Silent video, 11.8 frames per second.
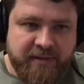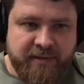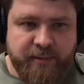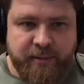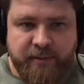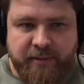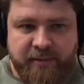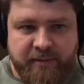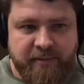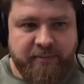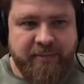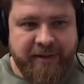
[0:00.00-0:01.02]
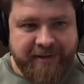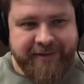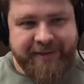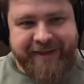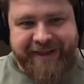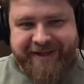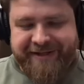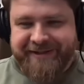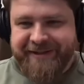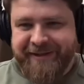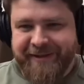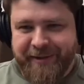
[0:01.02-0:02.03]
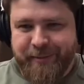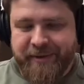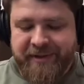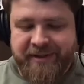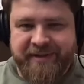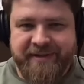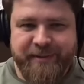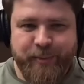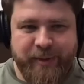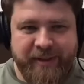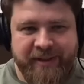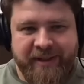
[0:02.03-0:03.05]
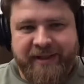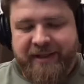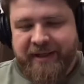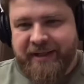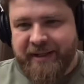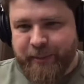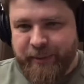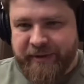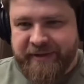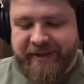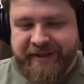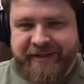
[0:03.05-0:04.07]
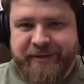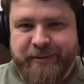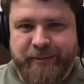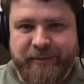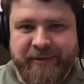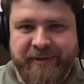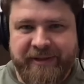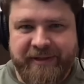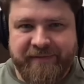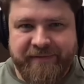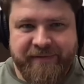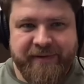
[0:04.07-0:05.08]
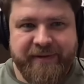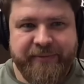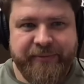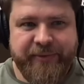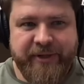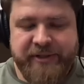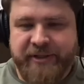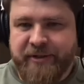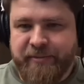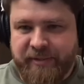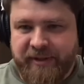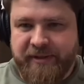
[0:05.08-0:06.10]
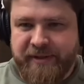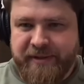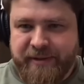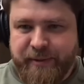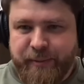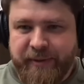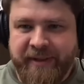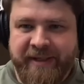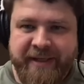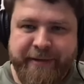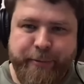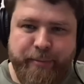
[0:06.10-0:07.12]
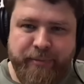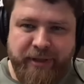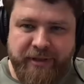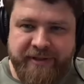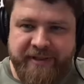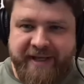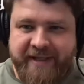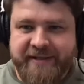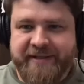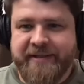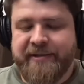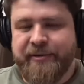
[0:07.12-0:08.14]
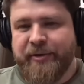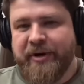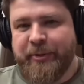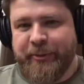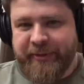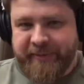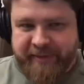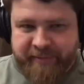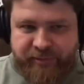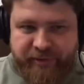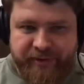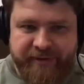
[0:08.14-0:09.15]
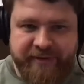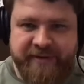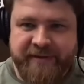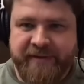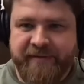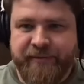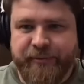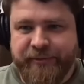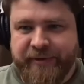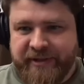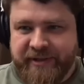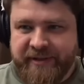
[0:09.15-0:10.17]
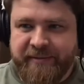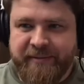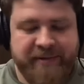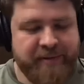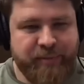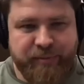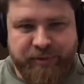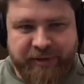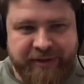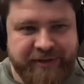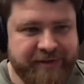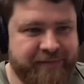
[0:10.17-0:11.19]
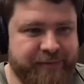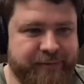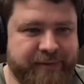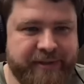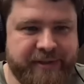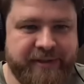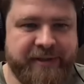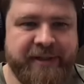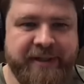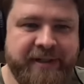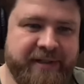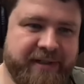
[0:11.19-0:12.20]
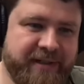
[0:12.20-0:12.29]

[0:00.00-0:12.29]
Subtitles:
Yeah, so the next thing that we did is we decided to leave Russia completely. So we blocked access to our products for Russian population, for Russian